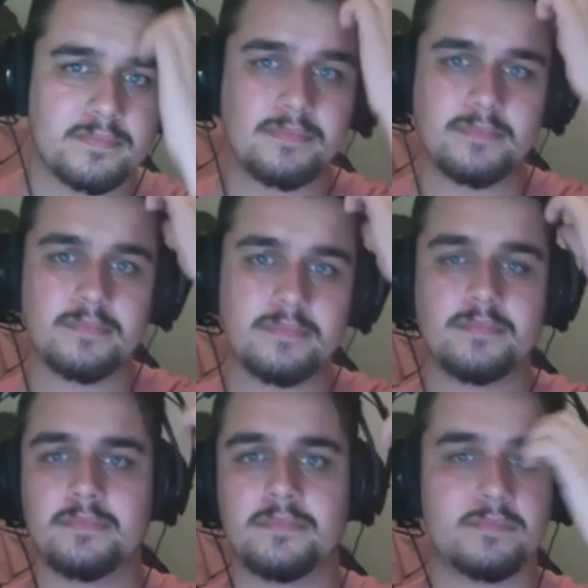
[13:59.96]

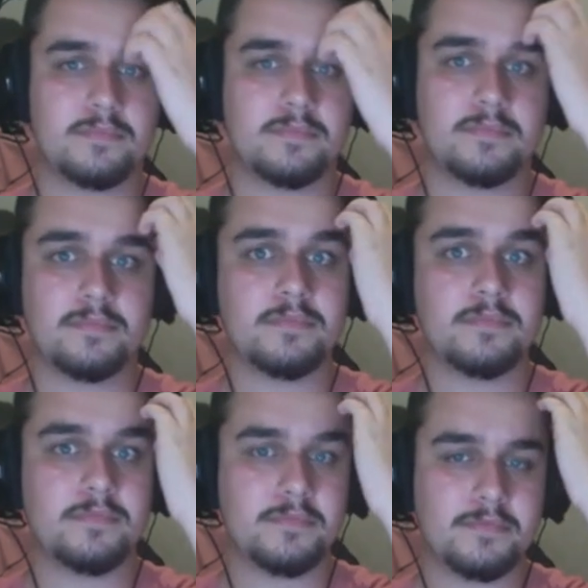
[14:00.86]

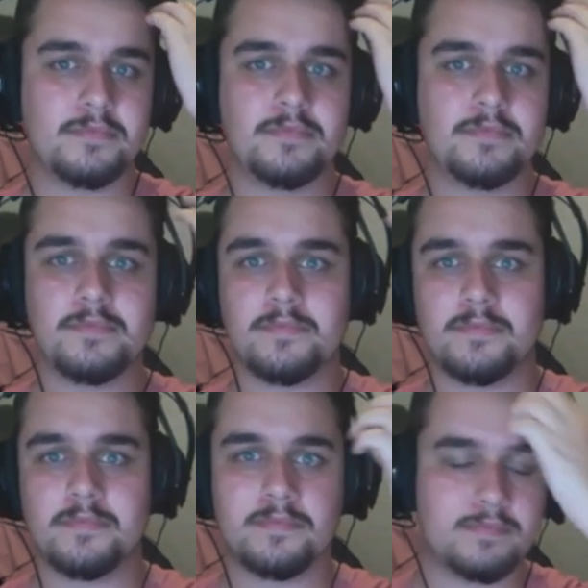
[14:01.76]

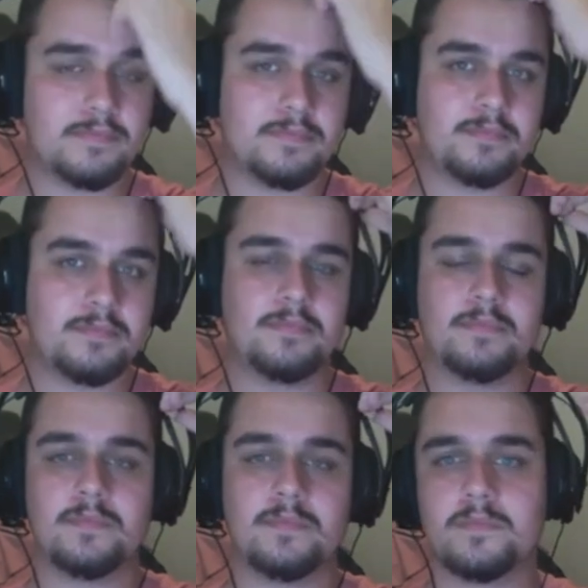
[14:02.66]

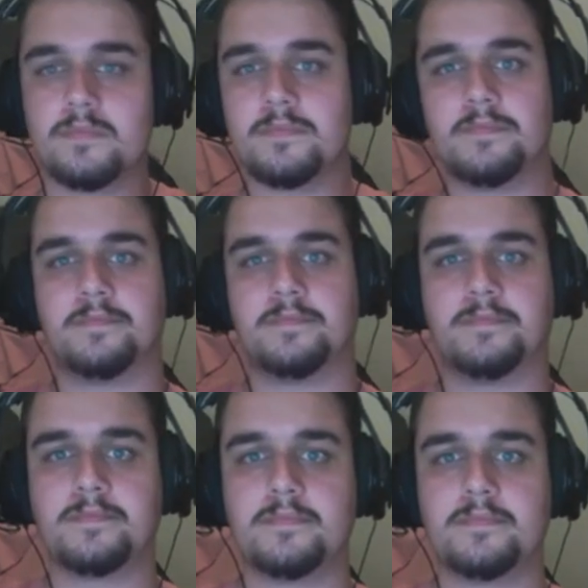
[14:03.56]
[no speech]